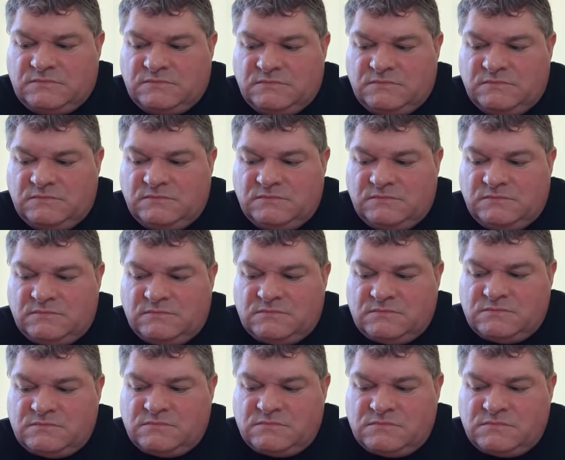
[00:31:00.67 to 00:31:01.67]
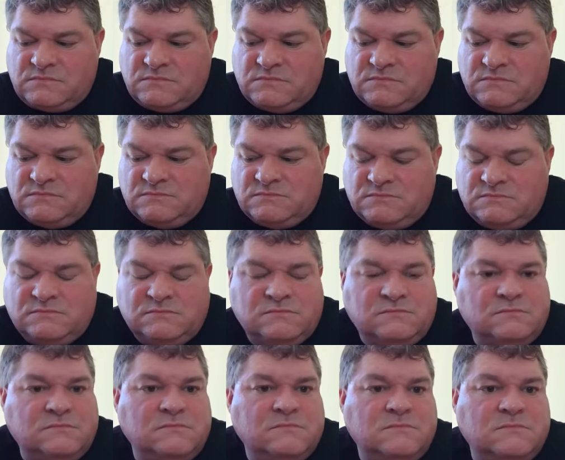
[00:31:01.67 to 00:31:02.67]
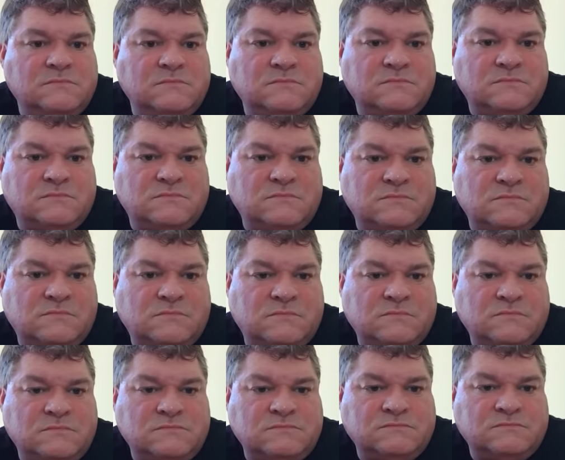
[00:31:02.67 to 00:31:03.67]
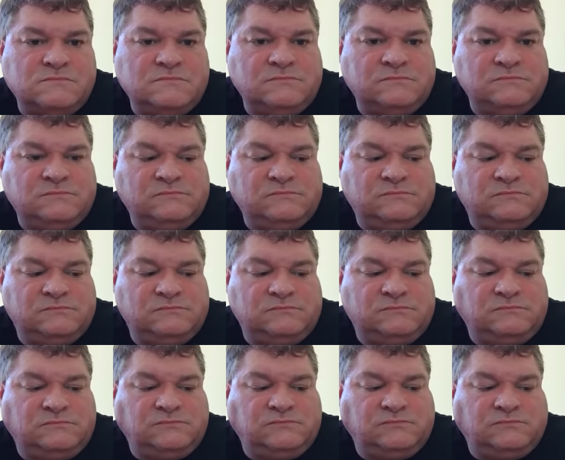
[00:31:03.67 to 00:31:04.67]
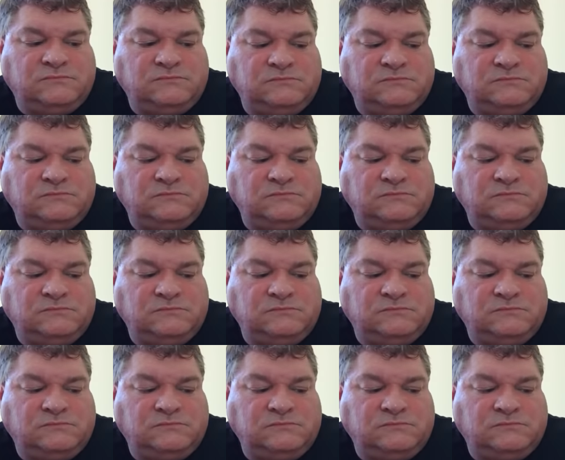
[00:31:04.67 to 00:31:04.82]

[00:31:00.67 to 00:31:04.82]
No words are spoken by the person on screen.